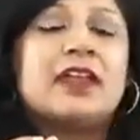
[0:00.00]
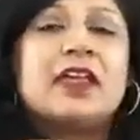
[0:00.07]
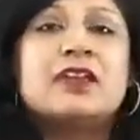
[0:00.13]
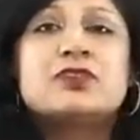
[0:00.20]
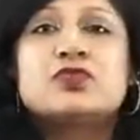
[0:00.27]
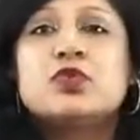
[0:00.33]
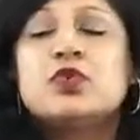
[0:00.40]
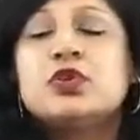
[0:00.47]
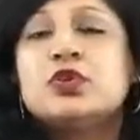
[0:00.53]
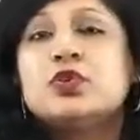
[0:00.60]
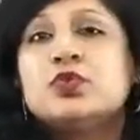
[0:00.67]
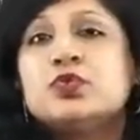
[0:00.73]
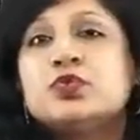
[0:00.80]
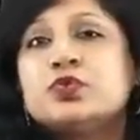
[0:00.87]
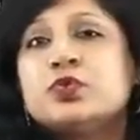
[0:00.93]
So you
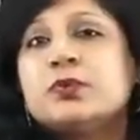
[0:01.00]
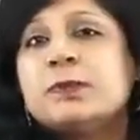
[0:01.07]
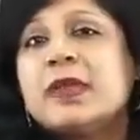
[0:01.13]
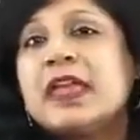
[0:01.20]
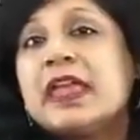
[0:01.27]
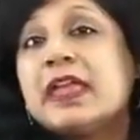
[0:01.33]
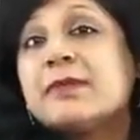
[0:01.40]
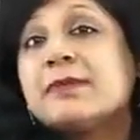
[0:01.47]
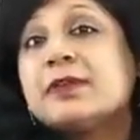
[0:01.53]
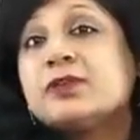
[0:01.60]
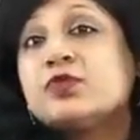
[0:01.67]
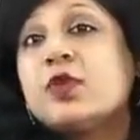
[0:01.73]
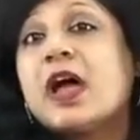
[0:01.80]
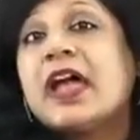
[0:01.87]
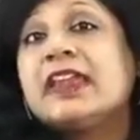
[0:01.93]
should be able to
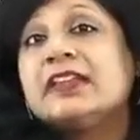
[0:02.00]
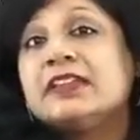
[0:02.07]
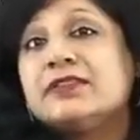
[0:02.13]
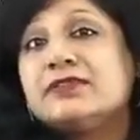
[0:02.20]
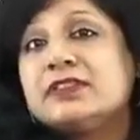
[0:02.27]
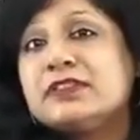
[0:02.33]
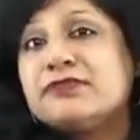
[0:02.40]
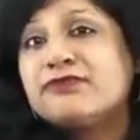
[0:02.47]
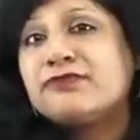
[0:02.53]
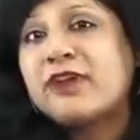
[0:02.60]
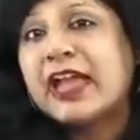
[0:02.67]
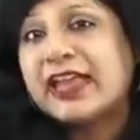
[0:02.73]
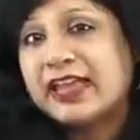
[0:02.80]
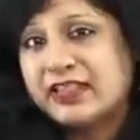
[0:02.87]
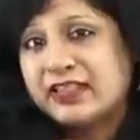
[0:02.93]
identify
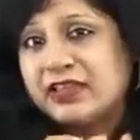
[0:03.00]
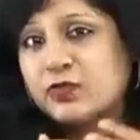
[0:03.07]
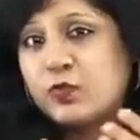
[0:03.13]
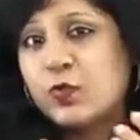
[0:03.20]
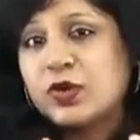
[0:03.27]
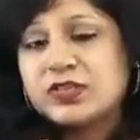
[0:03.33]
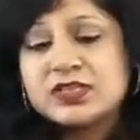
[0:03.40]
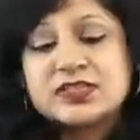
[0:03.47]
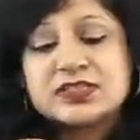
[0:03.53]
that what is